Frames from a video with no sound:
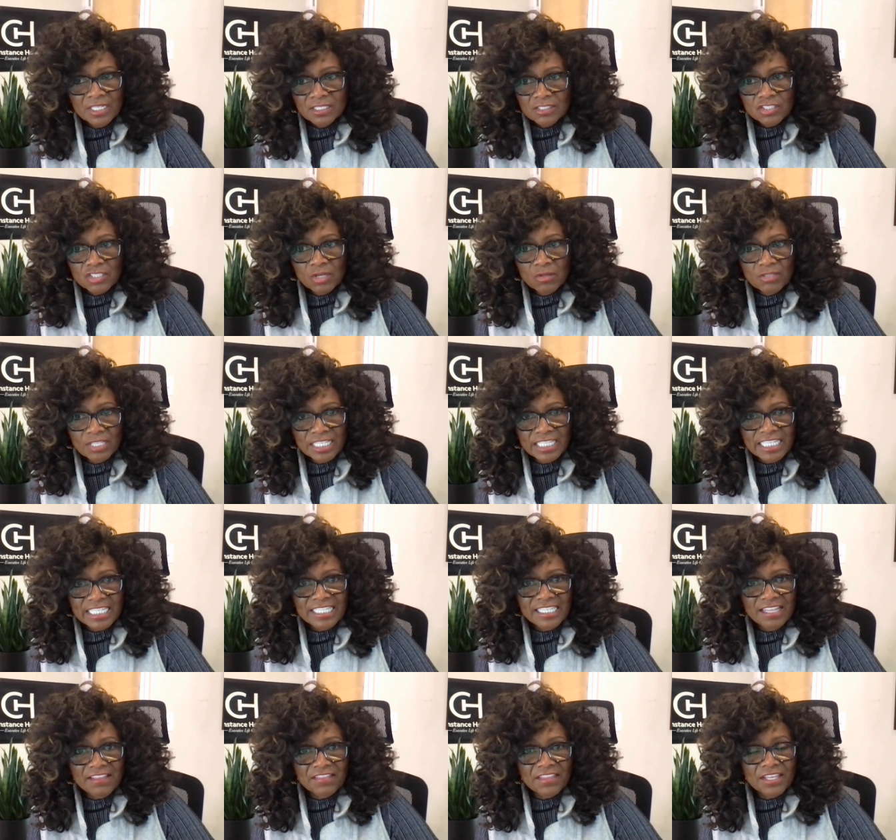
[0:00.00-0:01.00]
Don't let
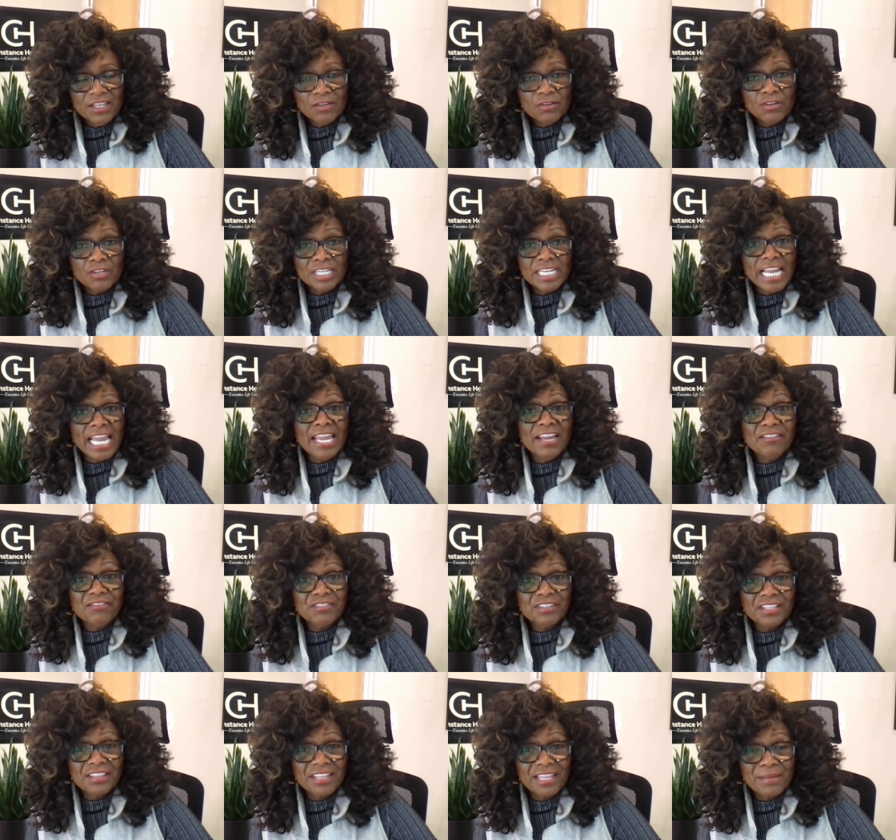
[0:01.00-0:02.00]
anything or
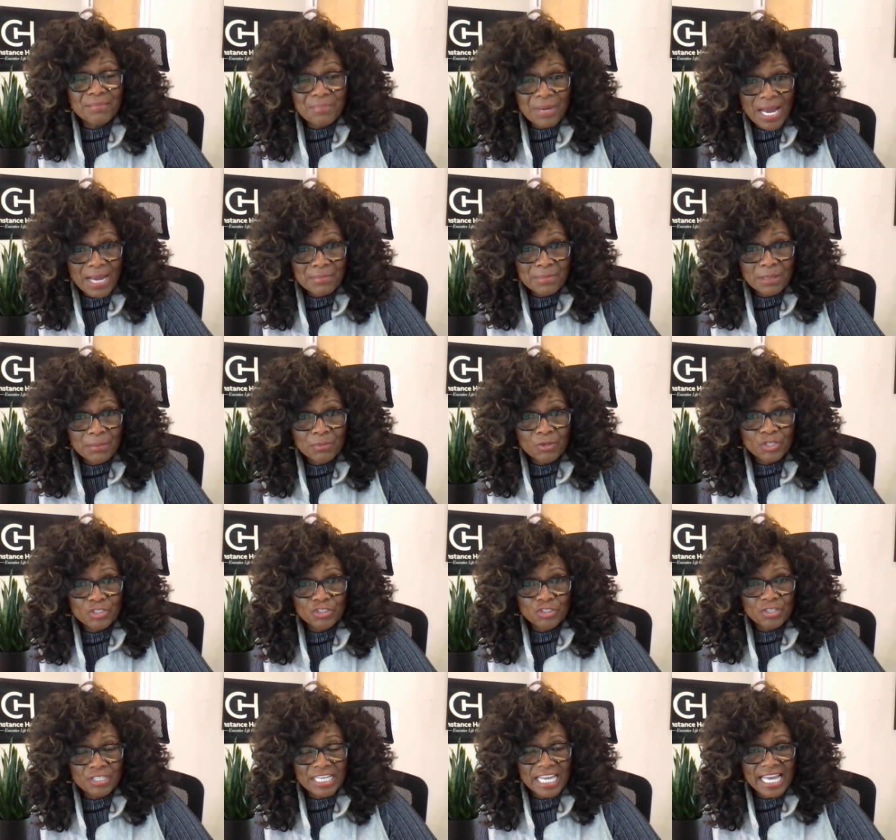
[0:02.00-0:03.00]
everything pop up on
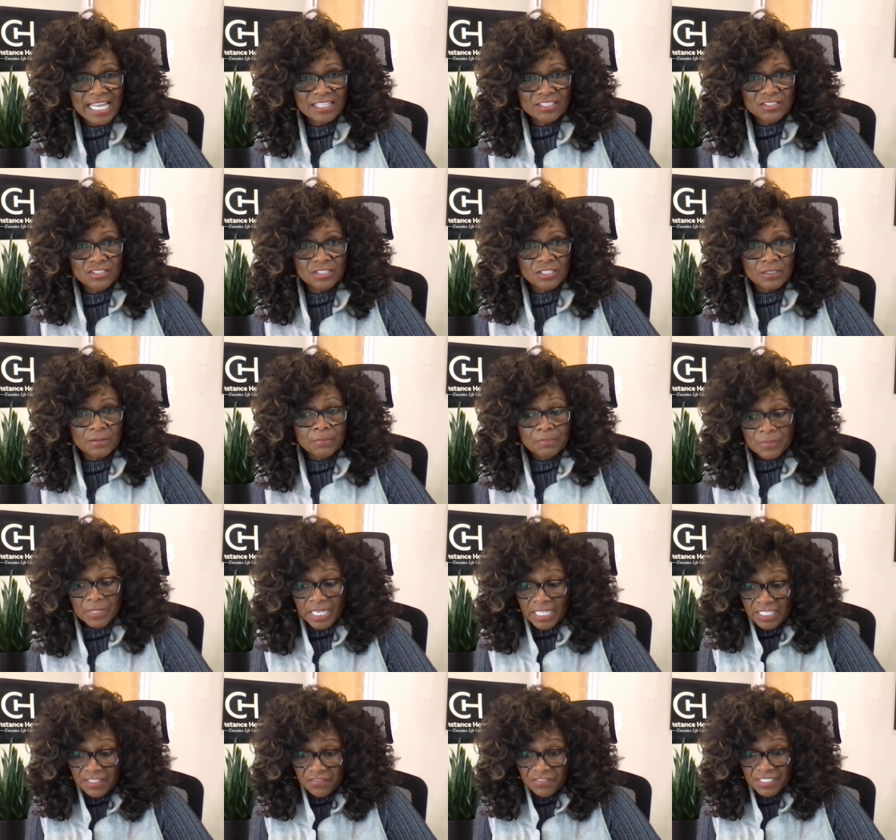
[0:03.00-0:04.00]
your calendar.
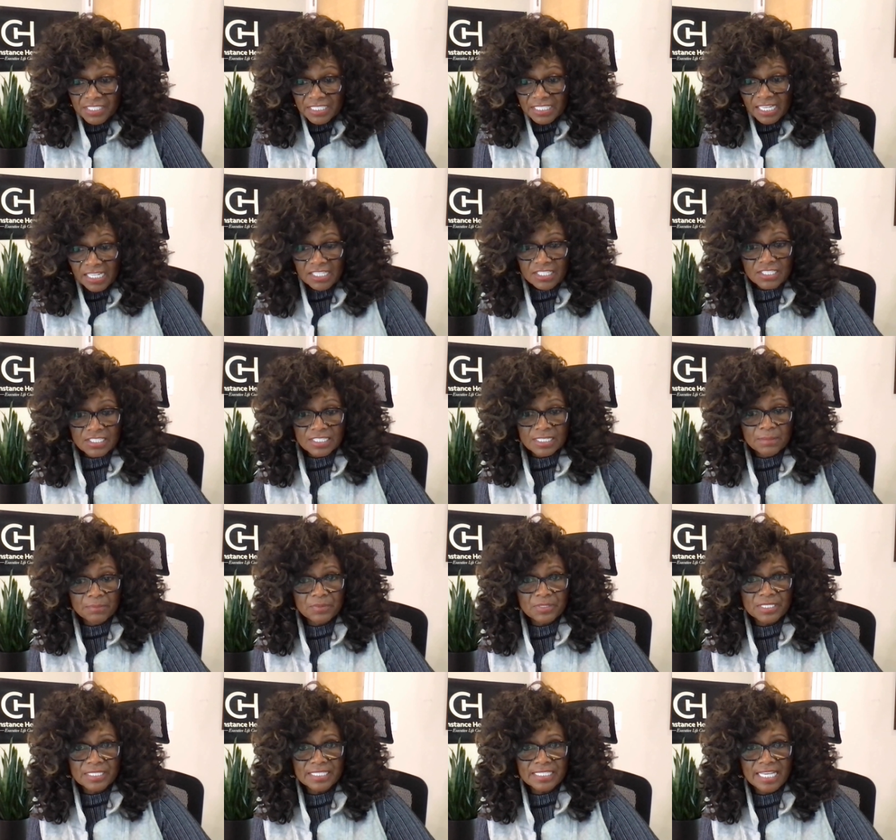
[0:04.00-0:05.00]
And if it does,
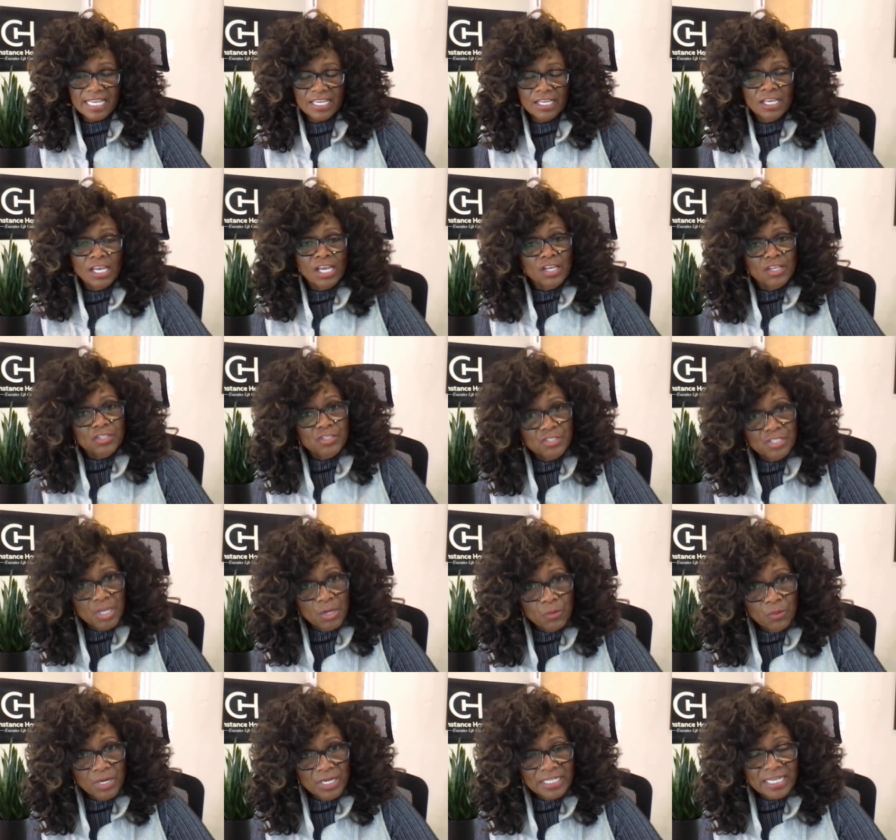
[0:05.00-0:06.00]
simply say, you know
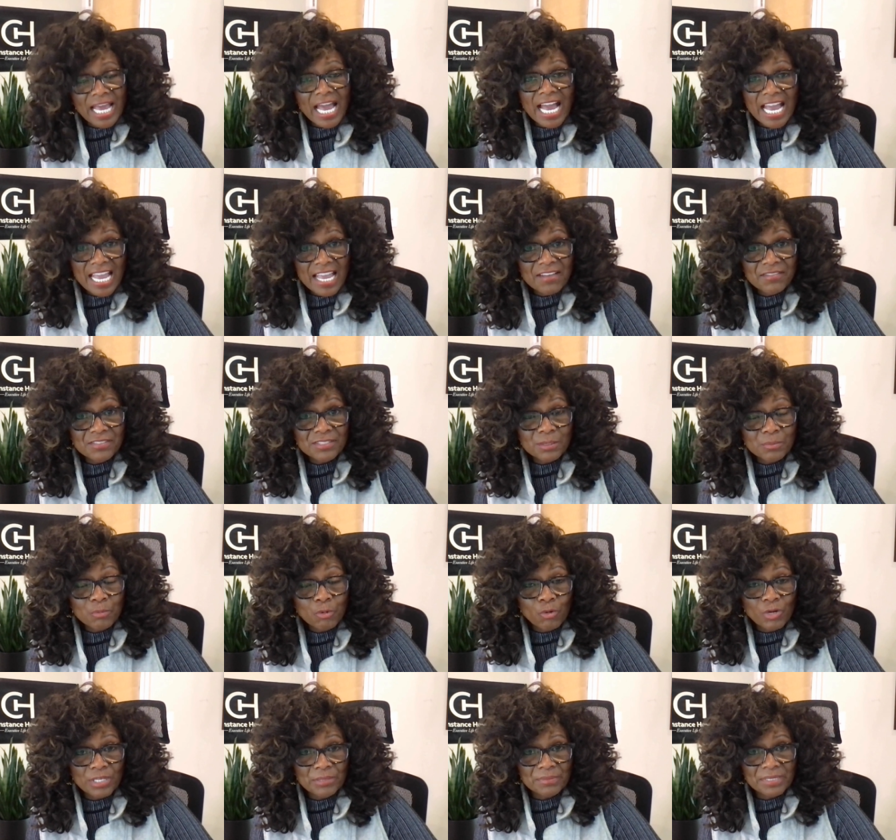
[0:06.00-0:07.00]
what? I have an
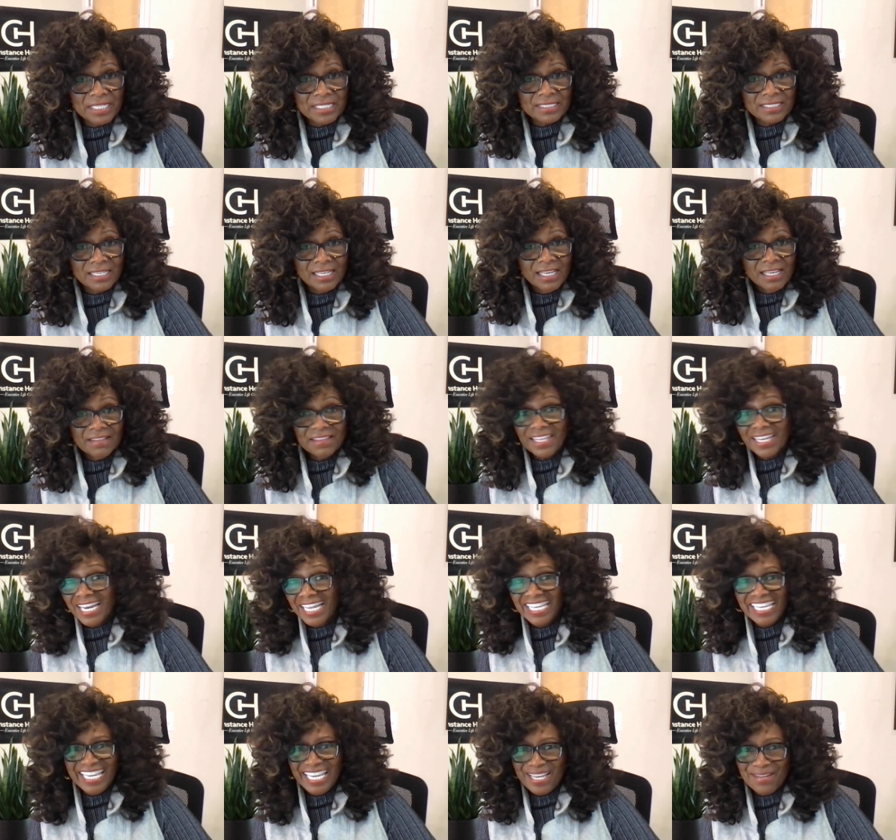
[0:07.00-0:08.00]
appointment that I
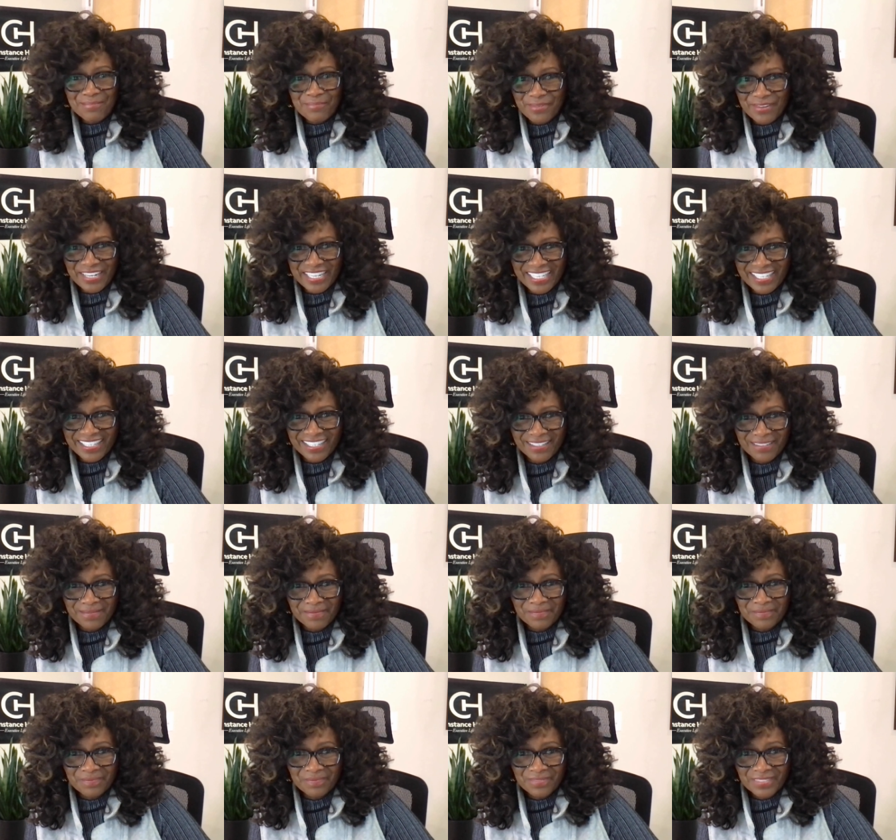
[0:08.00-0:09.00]
can't break.
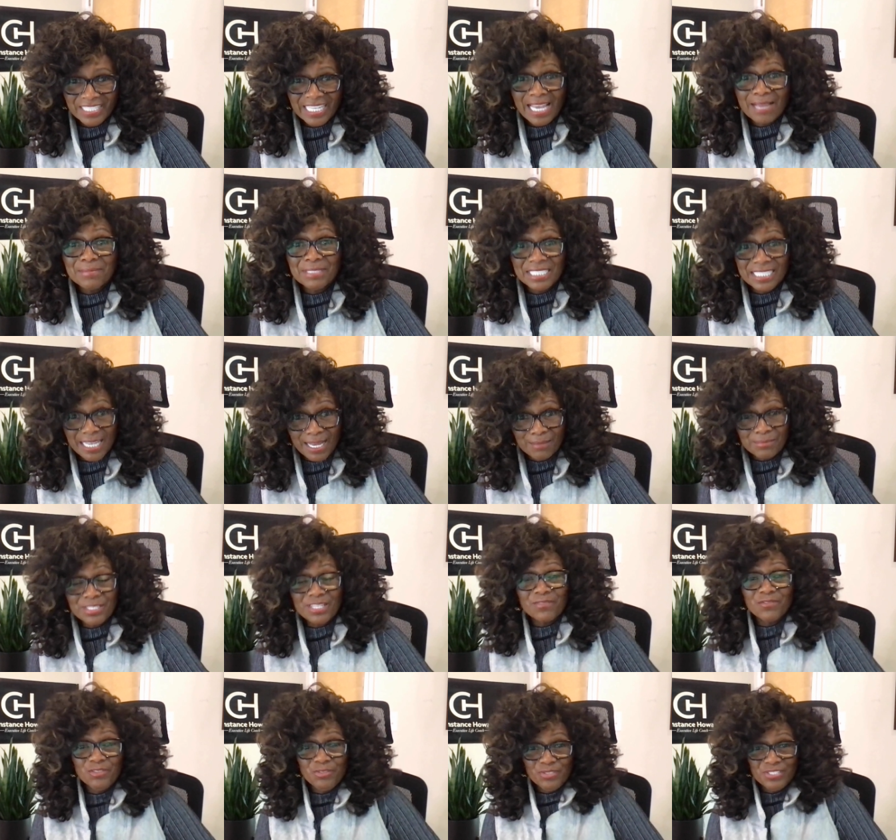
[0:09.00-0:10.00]
How many times
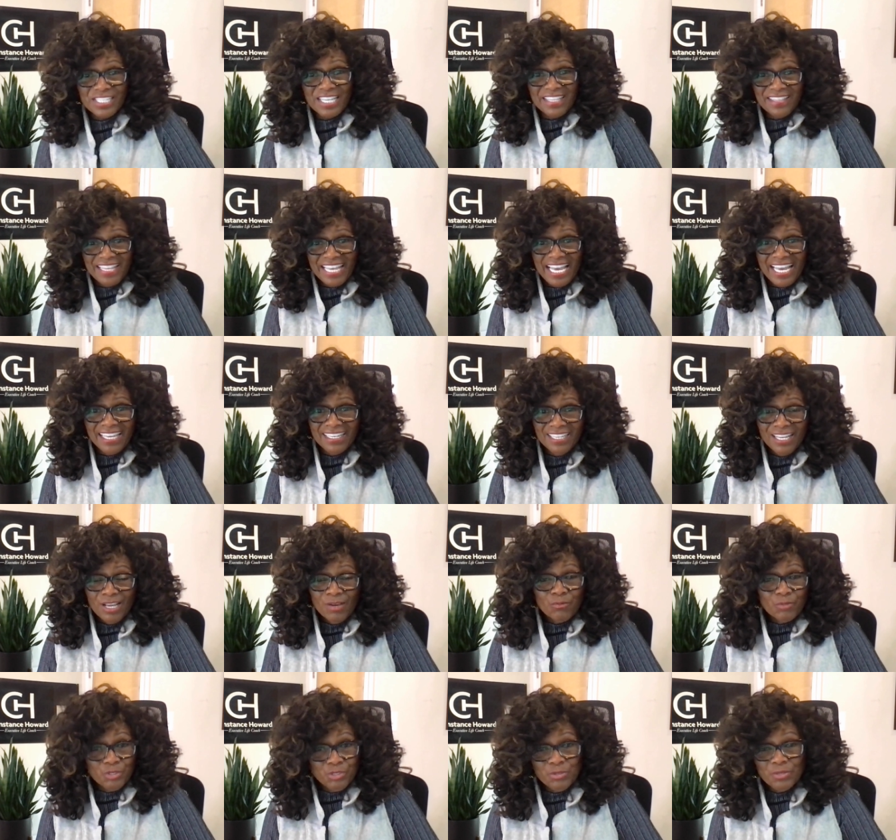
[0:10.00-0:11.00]
have you said that
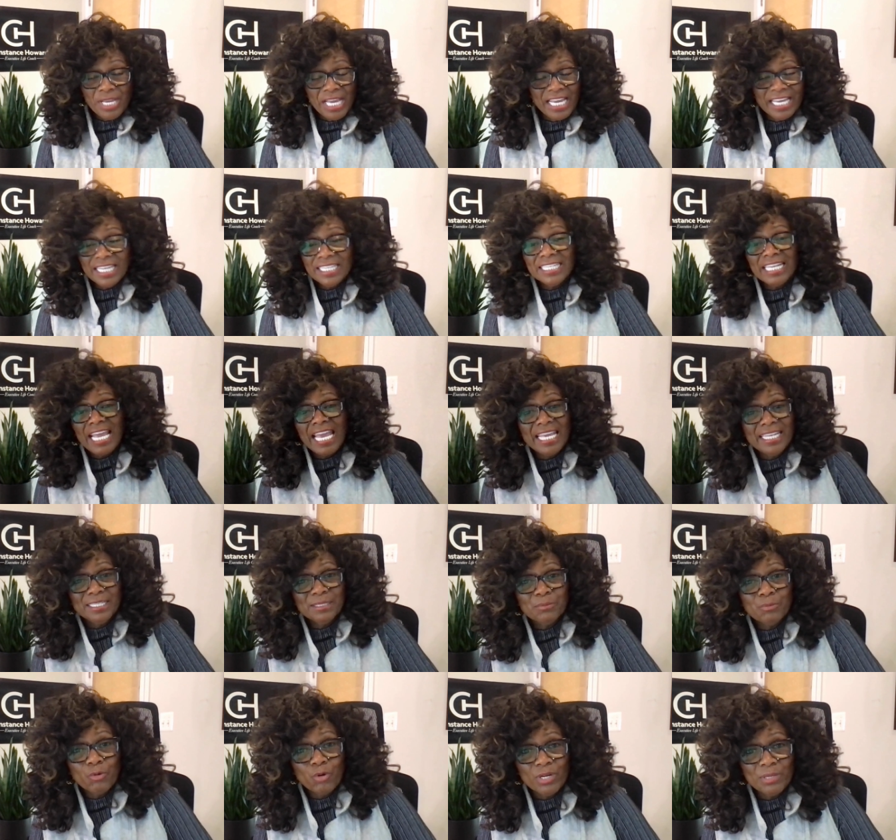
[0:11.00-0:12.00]
when you had an
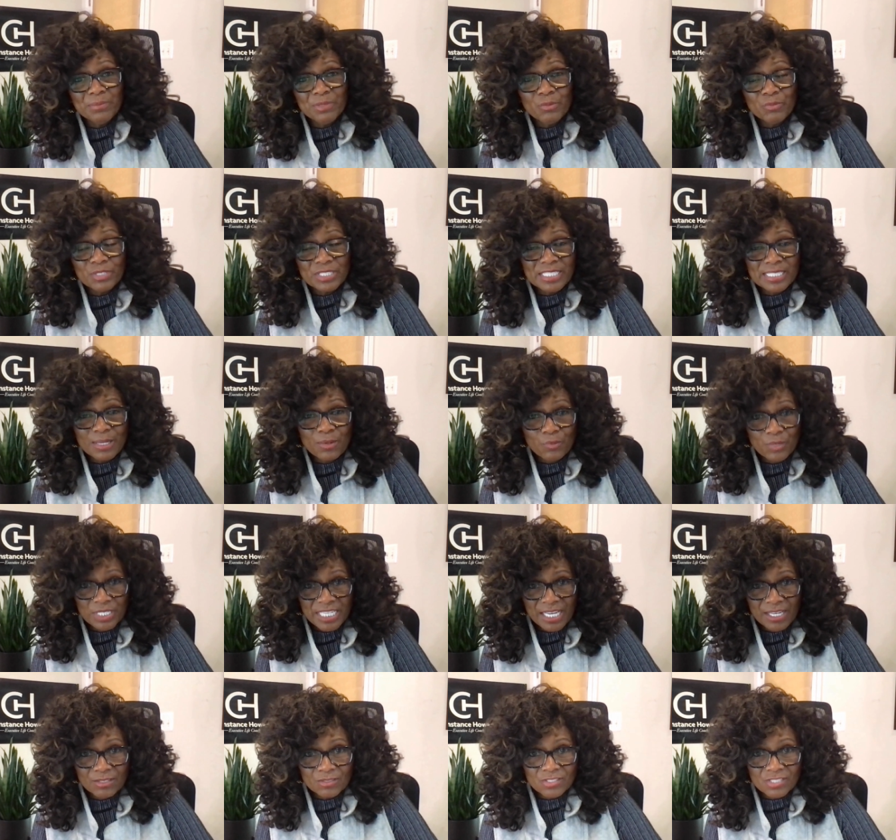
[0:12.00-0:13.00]
appointment with someone
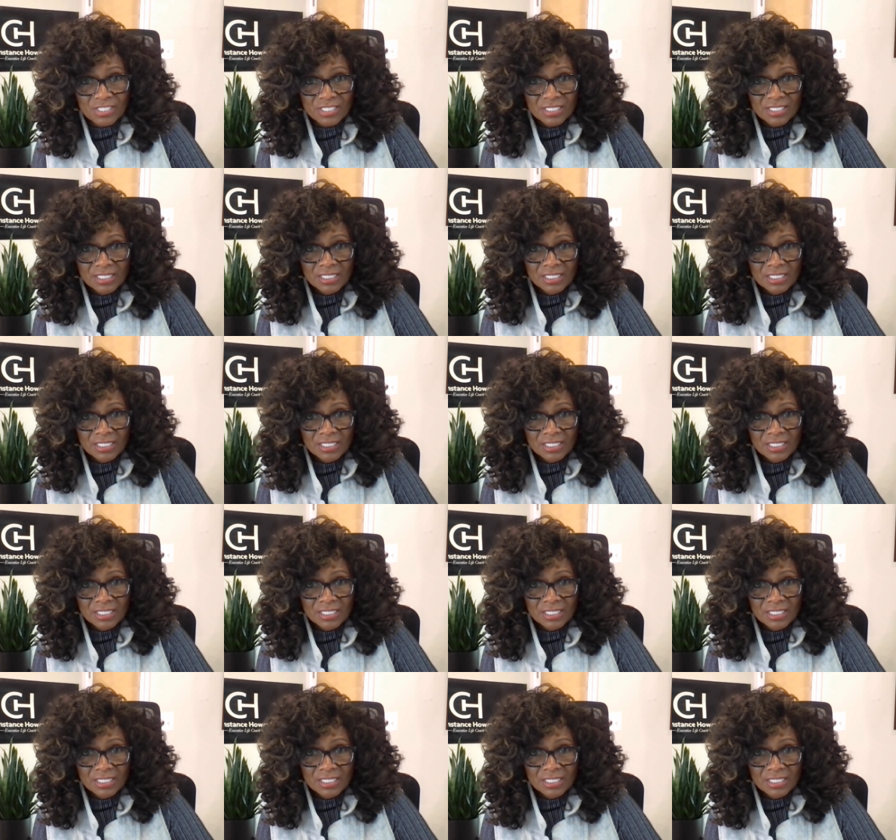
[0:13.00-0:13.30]
else?